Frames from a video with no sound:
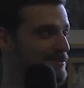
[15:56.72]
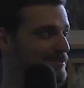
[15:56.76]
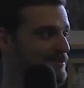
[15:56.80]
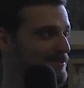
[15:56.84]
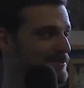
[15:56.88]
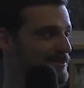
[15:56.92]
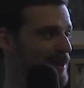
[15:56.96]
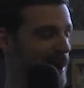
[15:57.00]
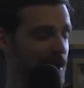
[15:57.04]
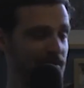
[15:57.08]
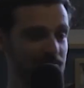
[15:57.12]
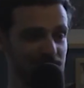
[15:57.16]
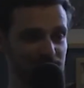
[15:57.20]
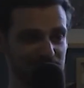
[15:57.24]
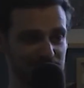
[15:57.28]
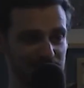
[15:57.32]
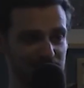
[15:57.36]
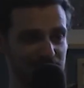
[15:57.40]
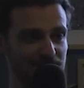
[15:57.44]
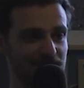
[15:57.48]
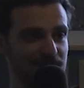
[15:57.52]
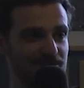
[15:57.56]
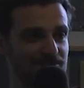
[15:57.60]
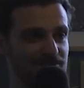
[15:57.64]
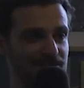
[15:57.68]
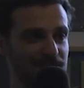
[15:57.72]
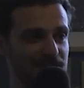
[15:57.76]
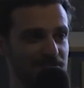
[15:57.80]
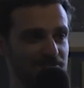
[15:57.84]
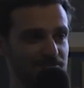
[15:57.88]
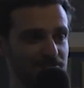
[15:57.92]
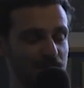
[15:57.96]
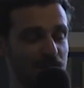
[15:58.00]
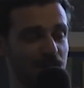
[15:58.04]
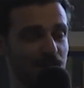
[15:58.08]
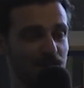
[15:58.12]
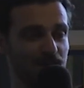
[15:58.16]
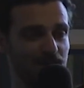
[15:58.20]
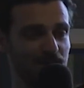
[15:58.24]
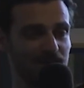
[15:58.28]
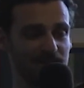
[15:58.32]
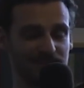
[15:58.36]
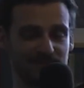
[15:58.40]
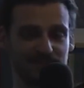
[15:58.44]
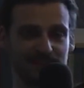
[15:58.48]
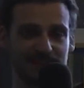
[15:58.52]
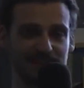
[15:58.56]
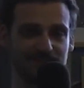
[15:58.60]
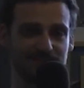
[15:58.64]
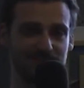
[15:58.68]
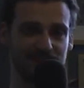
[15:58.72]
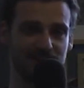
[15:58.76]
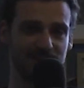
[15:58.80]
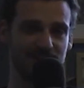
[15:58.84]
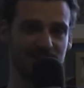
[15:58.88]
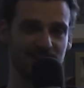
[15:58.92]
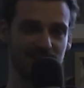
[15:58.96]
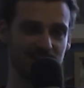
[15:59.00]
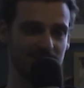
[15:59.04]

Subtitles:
How much are they worth now? A lot. It's an E30.